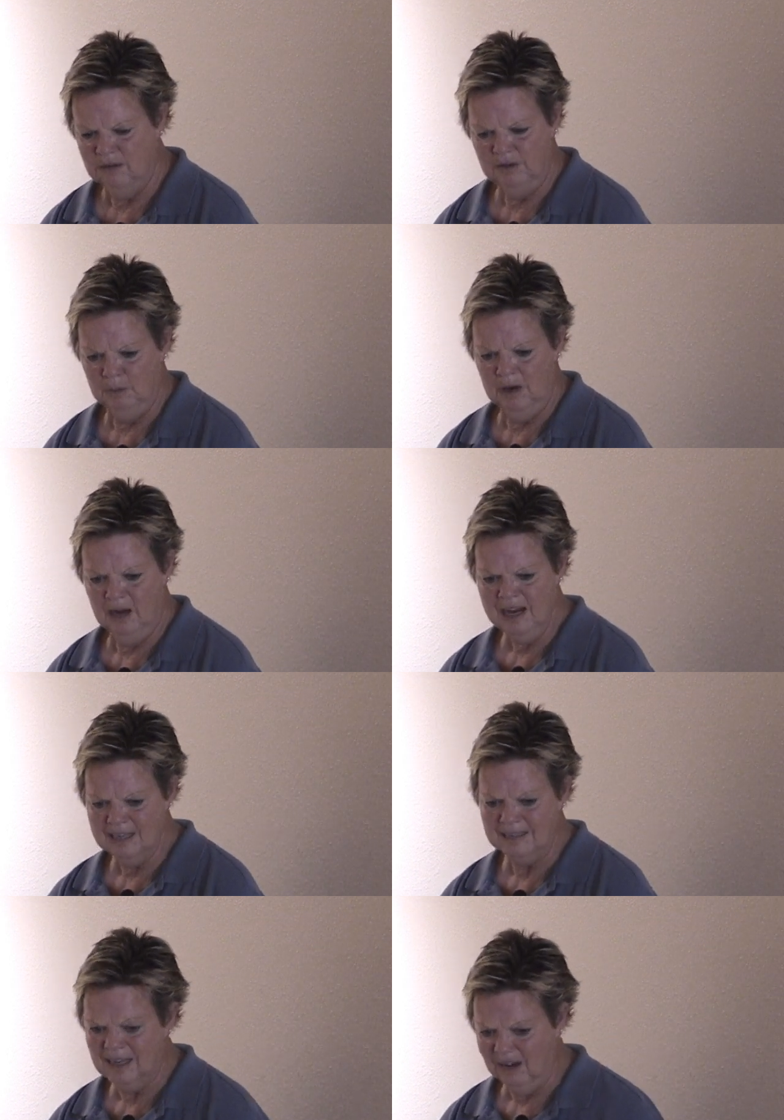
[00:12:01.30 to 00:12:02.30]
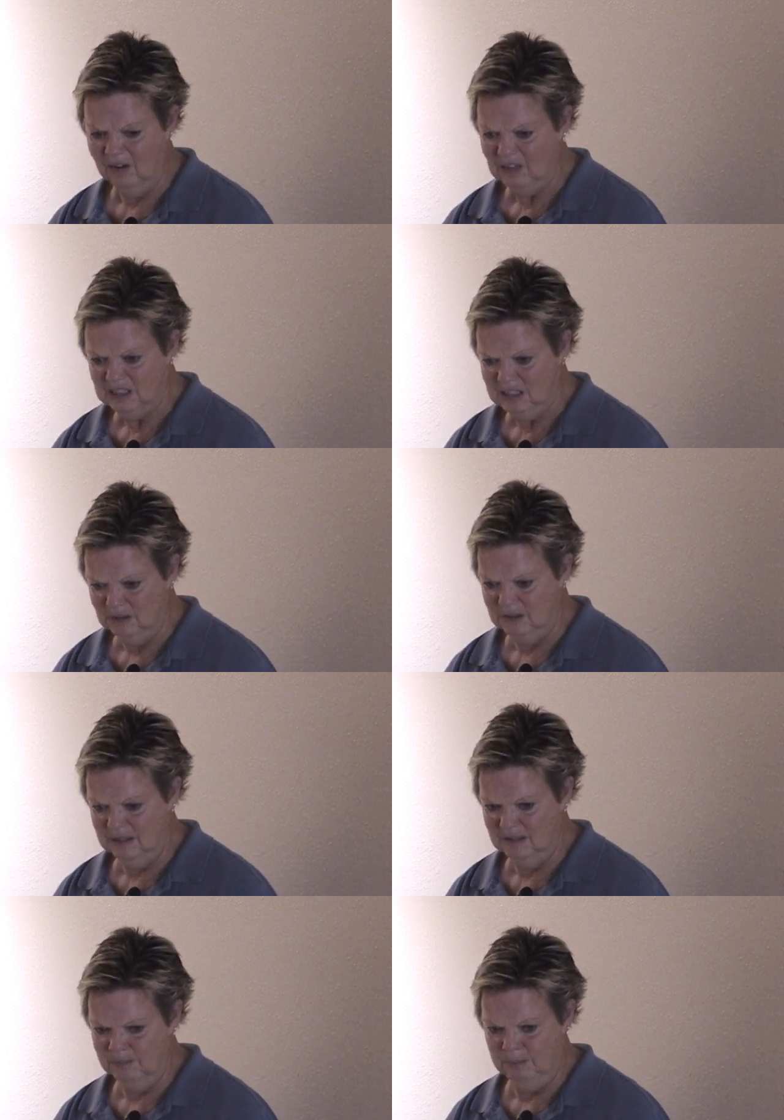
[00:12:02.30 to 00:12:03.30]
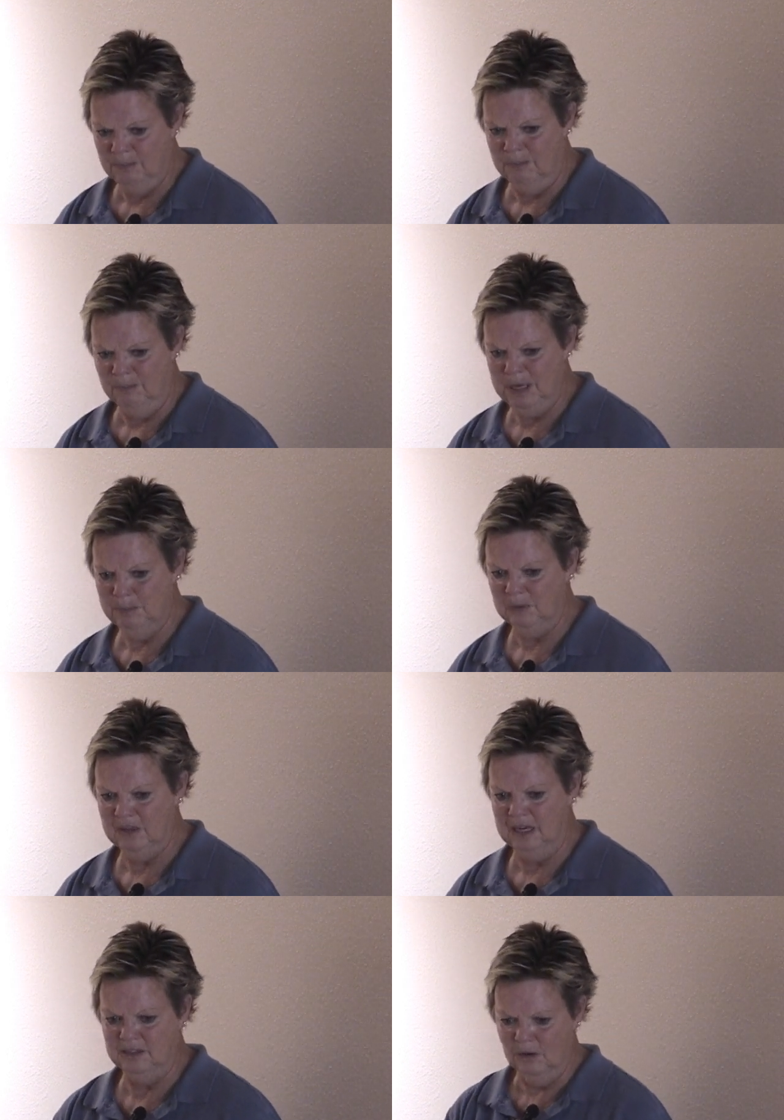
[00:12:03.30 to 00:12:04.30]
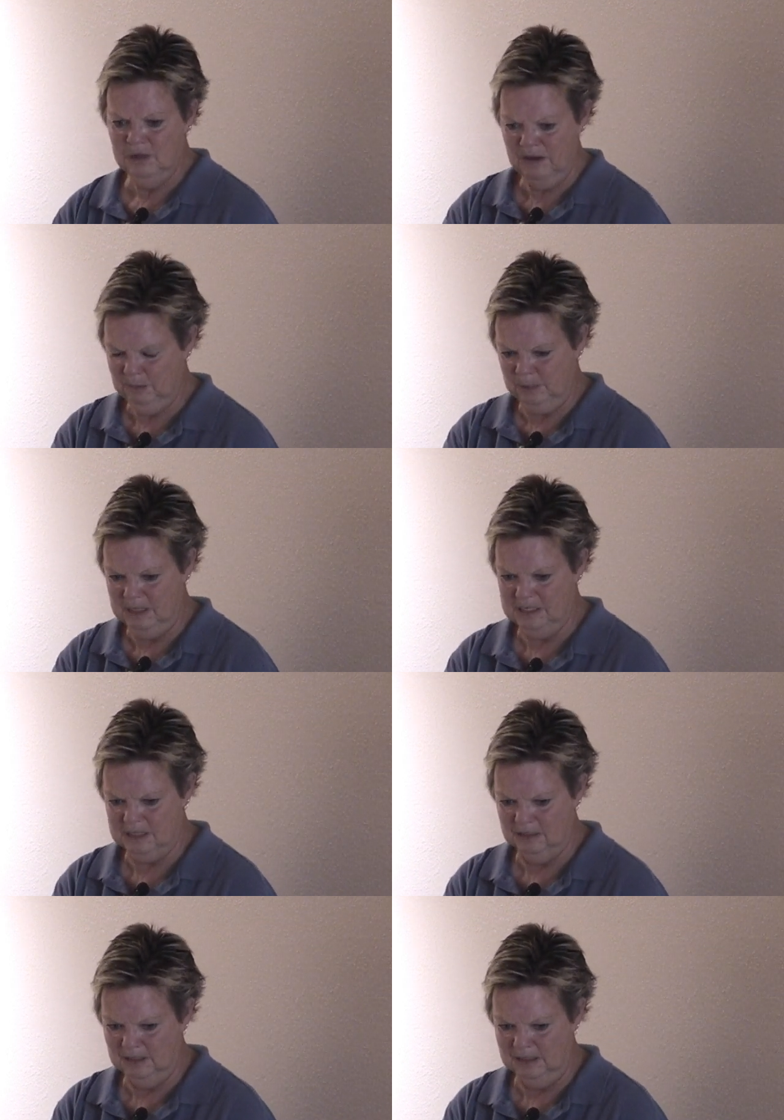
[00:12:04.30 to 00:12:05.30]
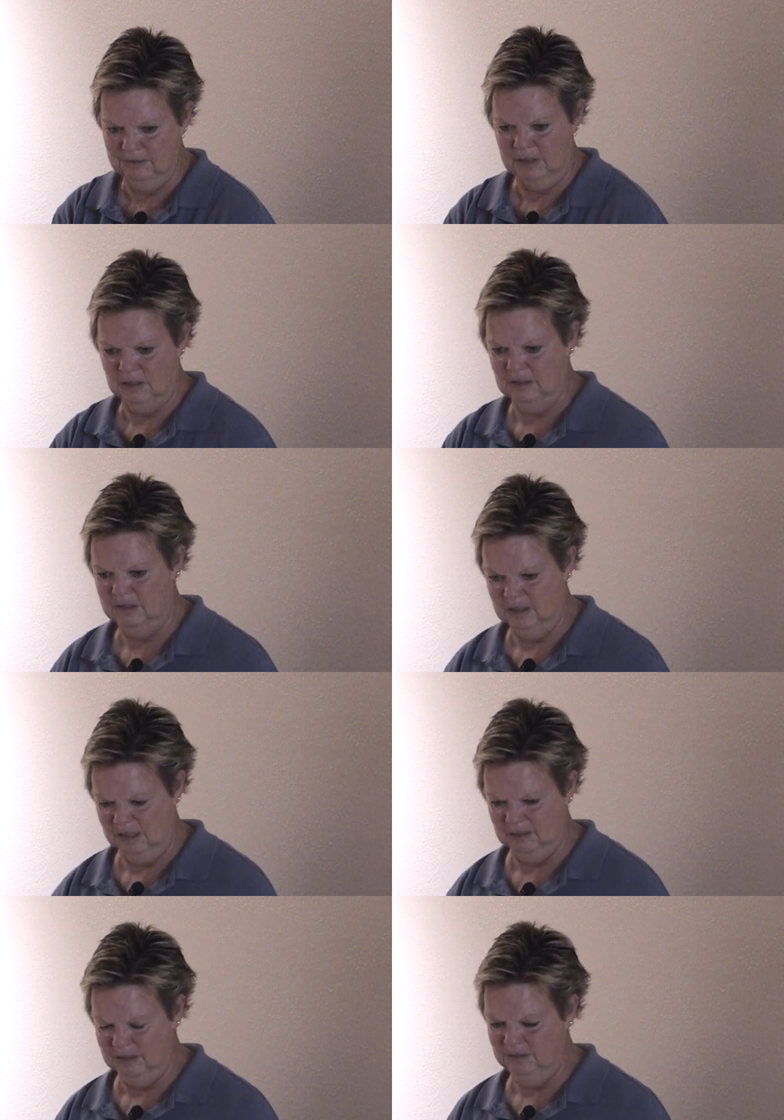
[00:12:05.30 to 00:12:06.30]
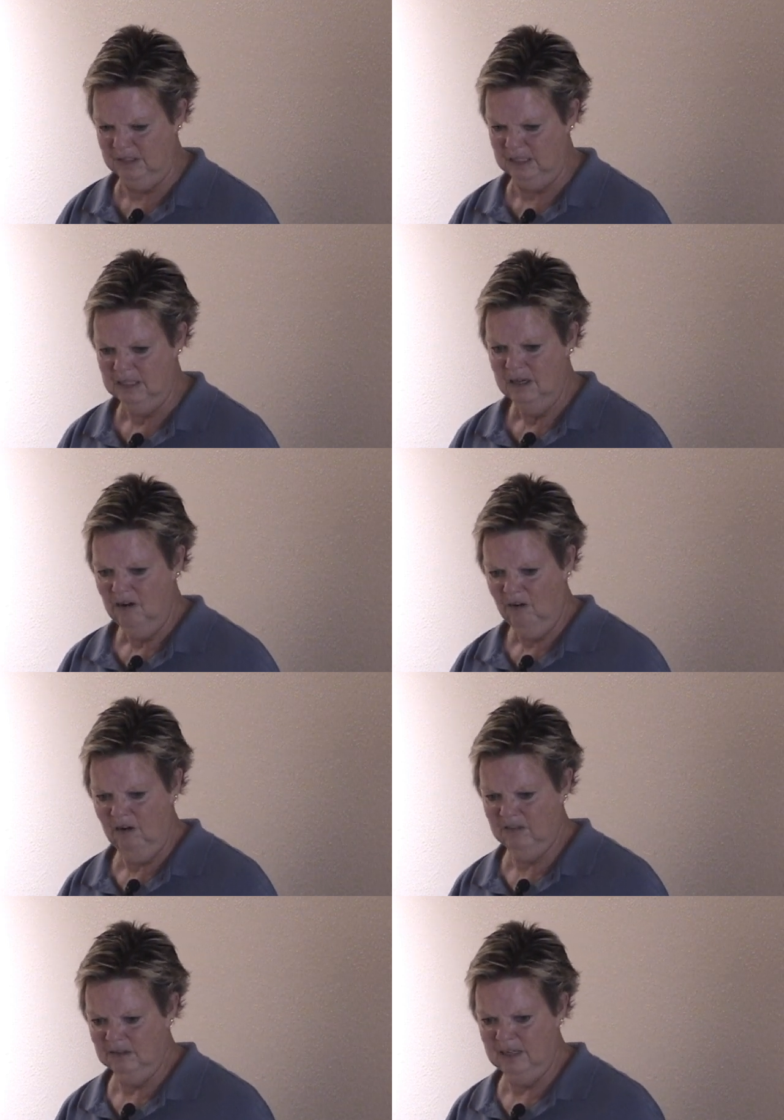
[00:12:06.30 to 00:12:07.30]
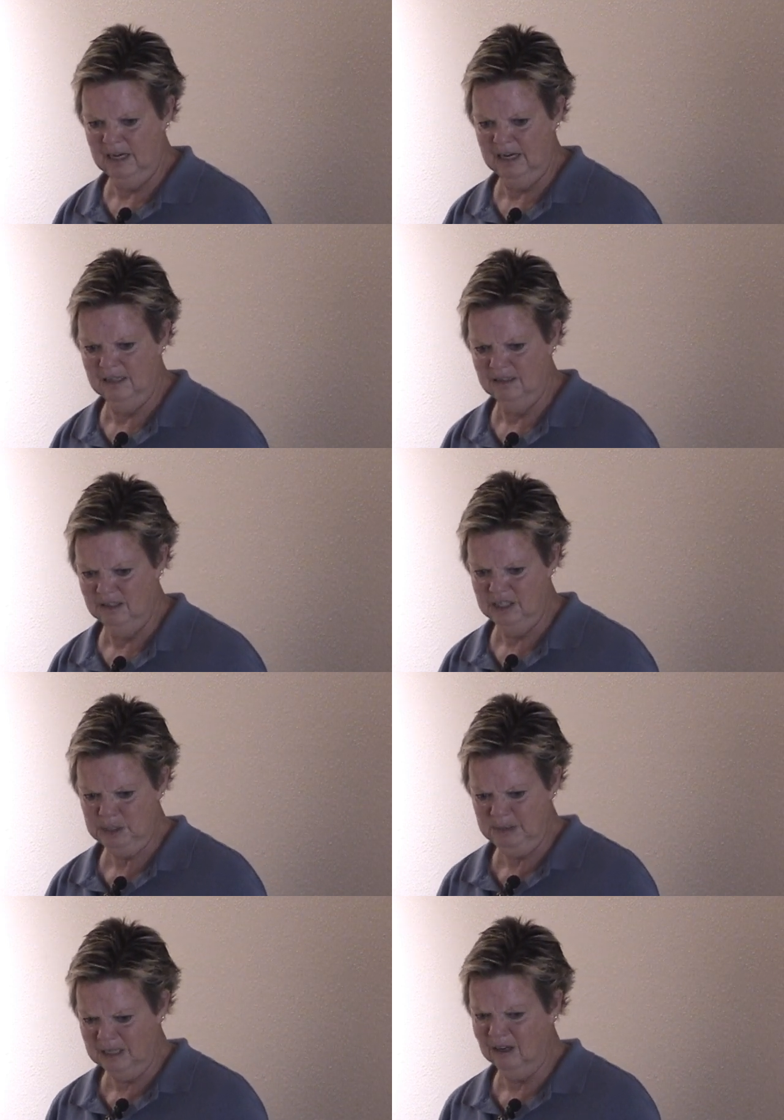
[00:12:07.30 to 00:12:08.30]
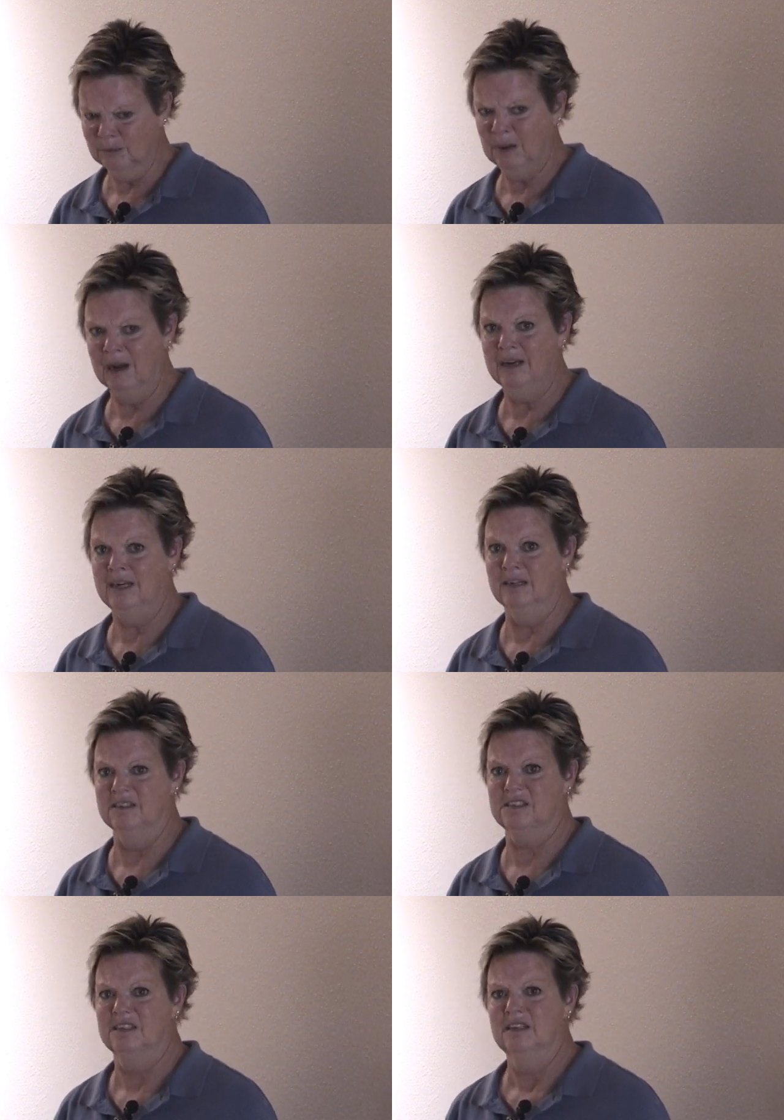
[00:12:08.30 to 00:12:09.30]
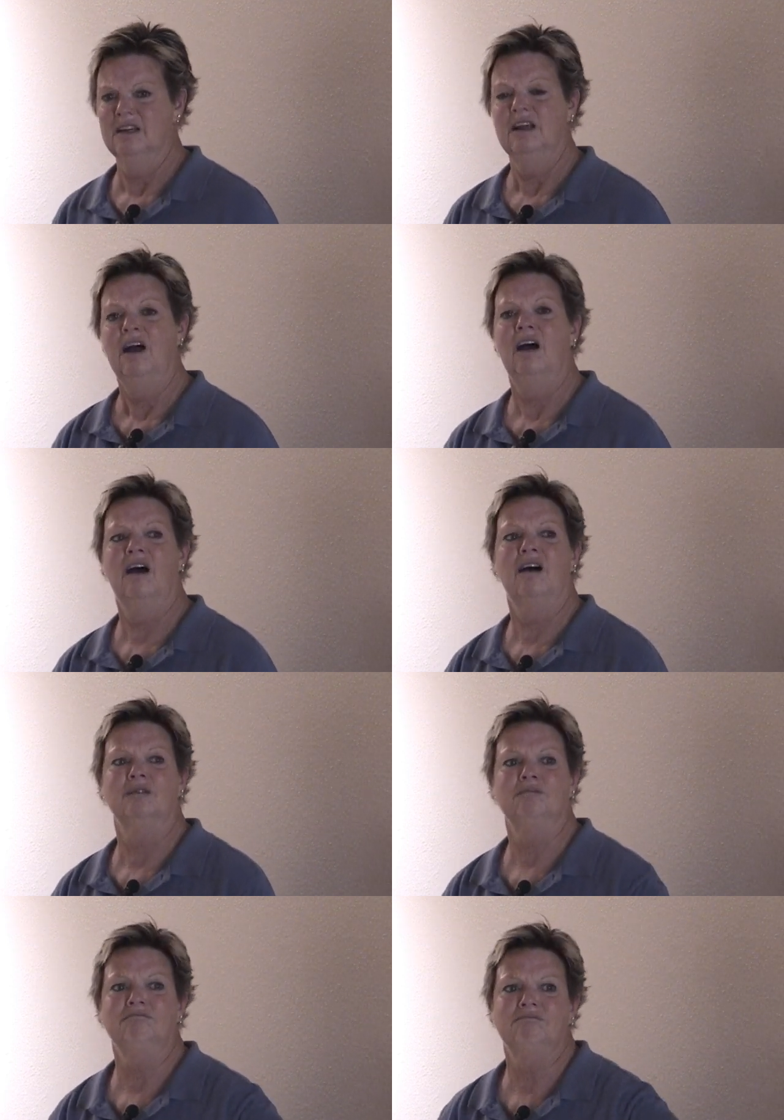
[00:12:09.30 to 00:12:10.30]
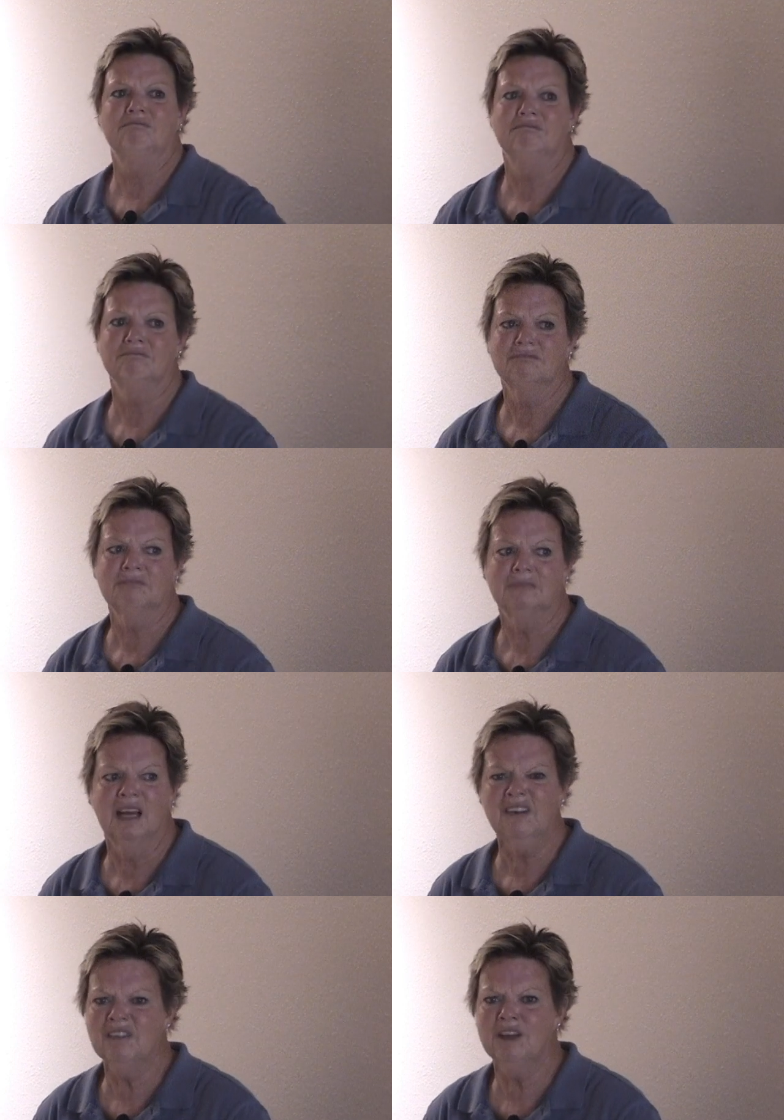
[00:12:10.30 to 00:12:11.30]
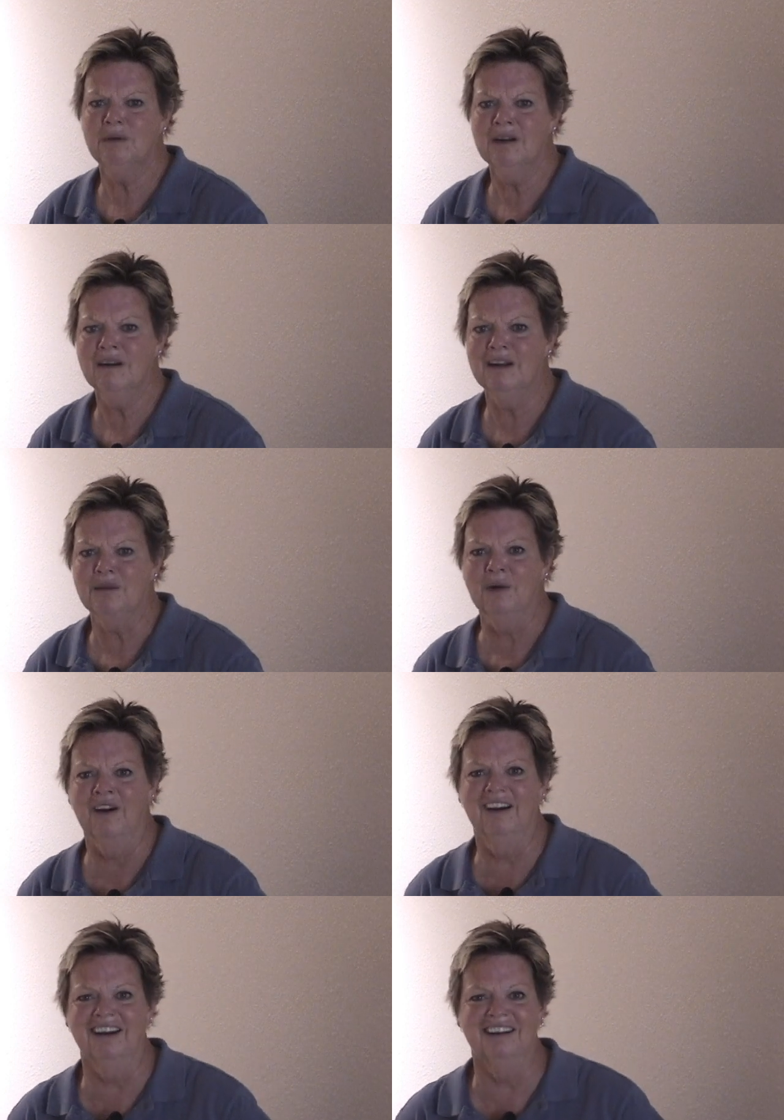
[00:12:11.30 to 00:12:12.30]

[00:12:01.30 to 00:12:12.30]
From what I can tell, people that don't have a place to live and that are living on the land used to be called pioneers. I don't think we are anymore.